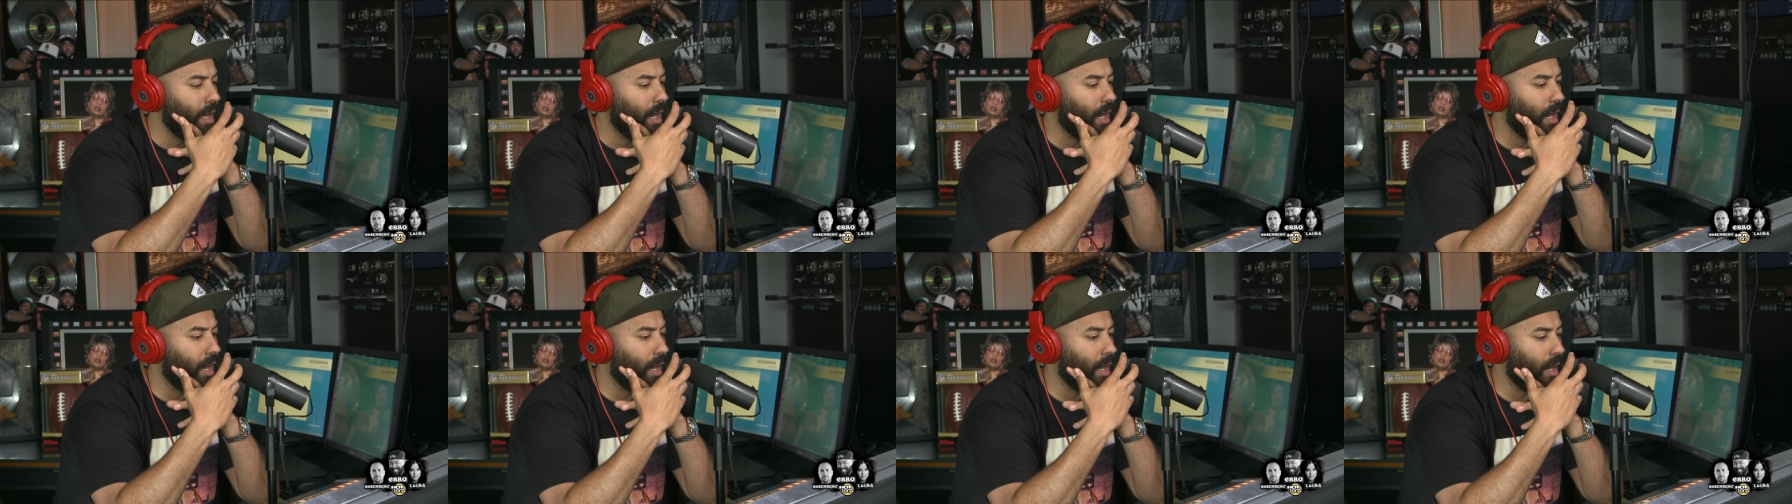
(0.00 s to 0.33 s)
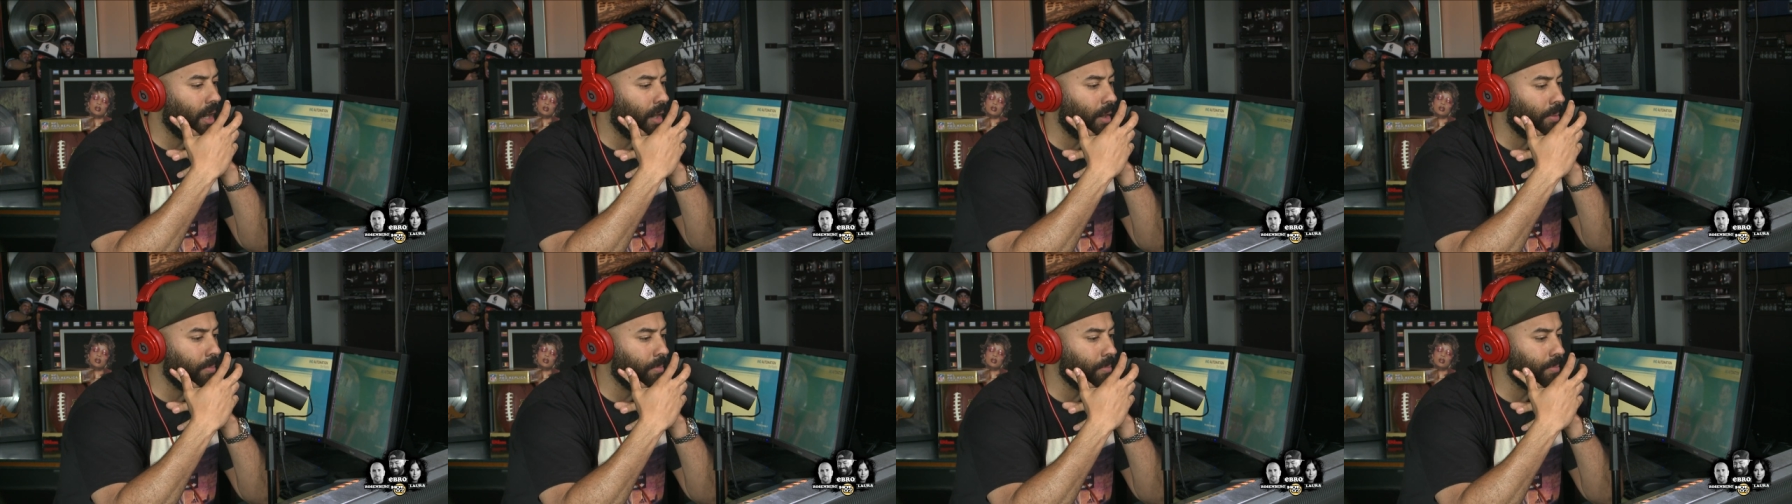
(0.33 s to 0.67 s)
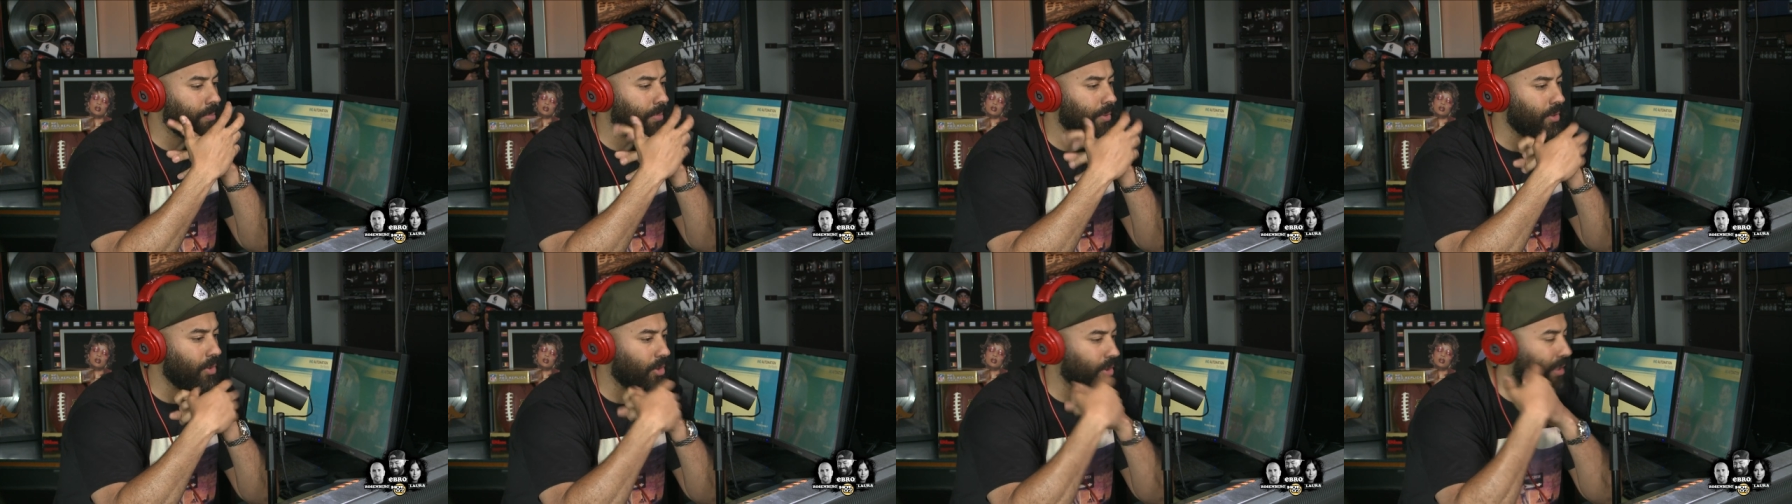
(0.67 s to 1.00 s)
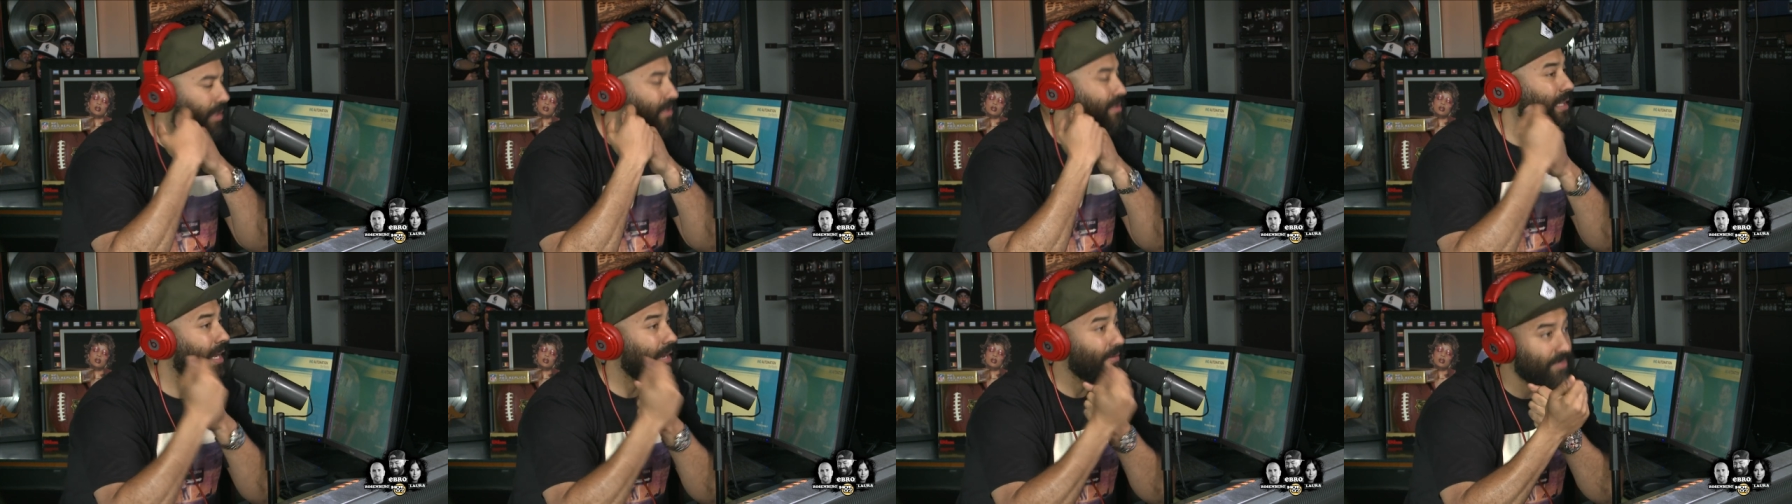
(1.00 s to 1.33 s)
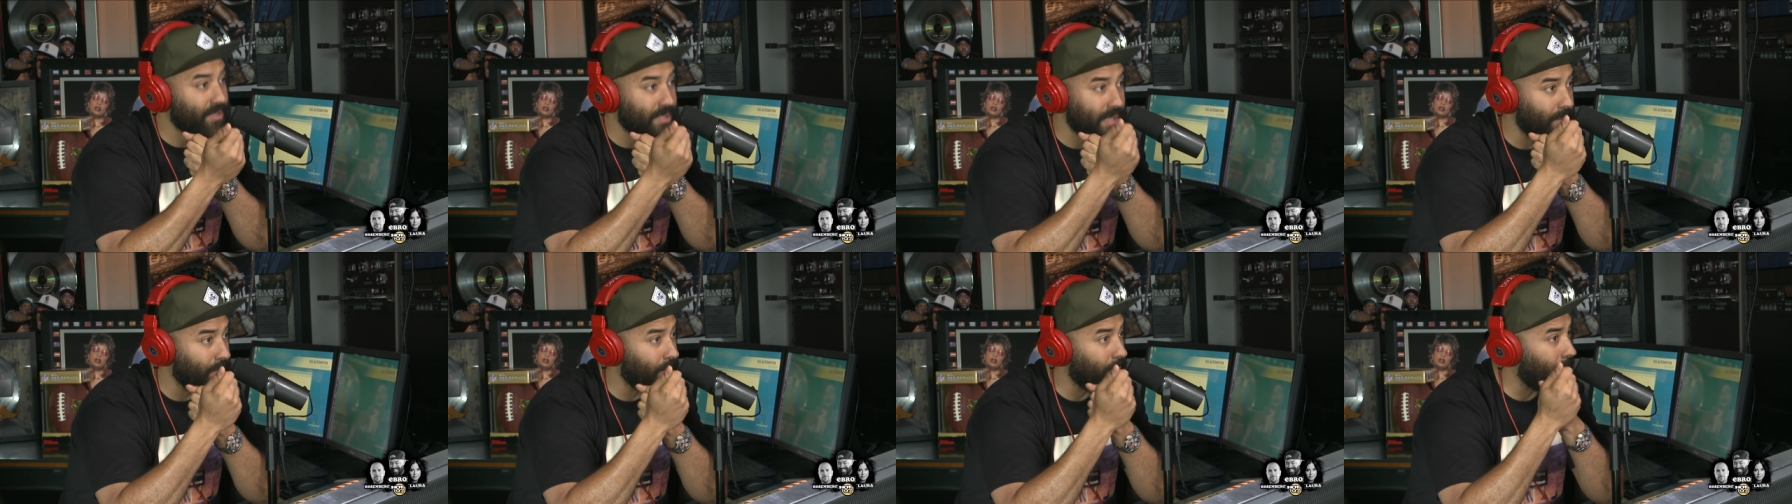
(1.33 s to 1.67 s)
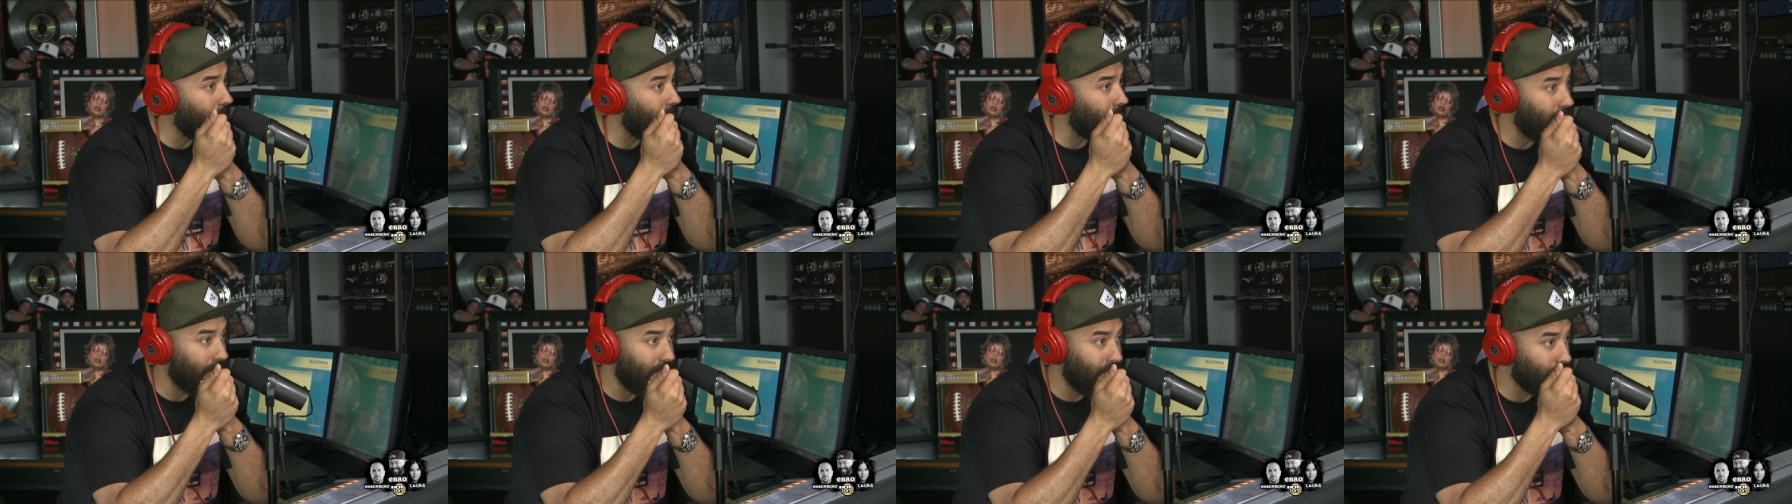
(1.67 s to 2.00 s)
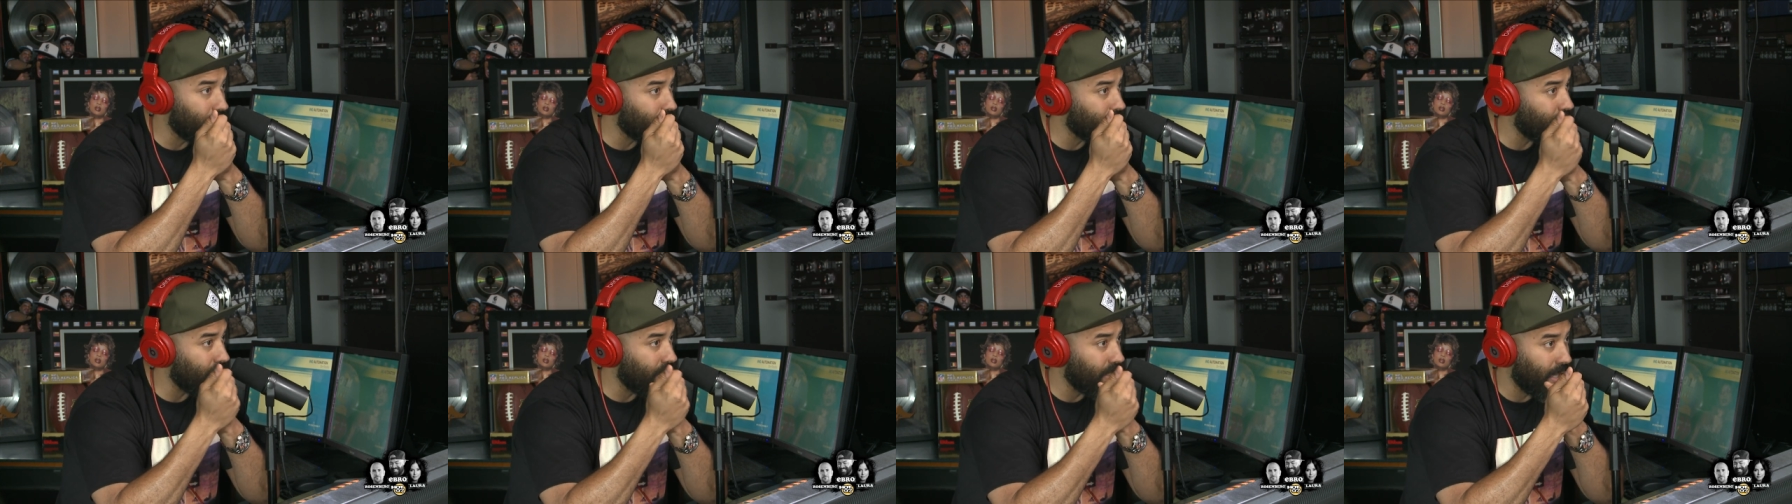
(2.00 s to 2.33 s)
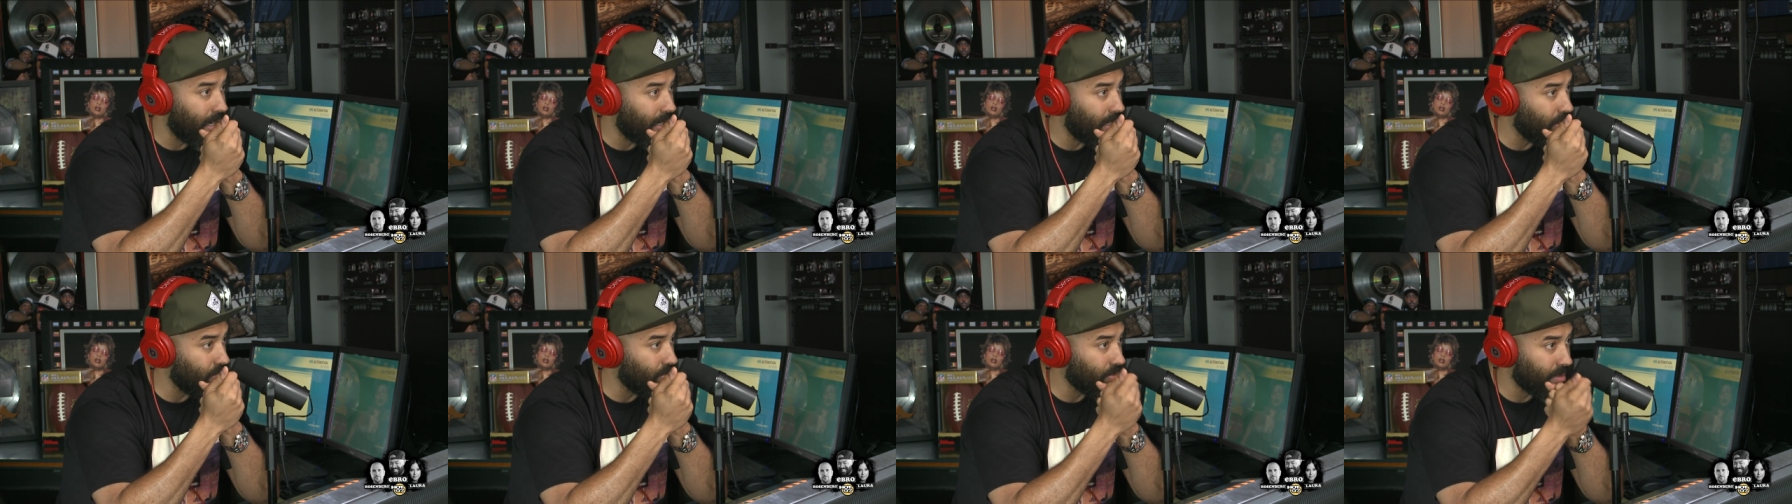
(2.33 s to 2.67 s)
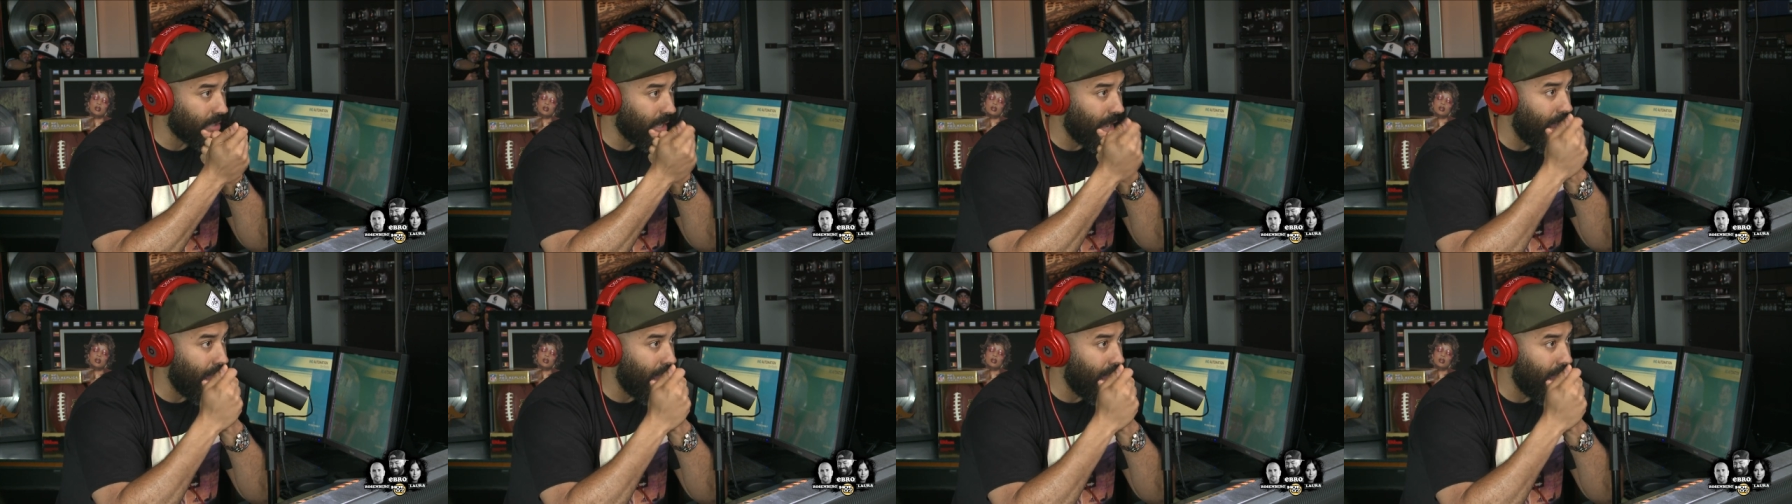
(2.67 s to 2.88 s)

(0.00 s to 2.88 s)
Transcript: Um, you know, he doesn't have the same amount of energy that he used mm-hmm.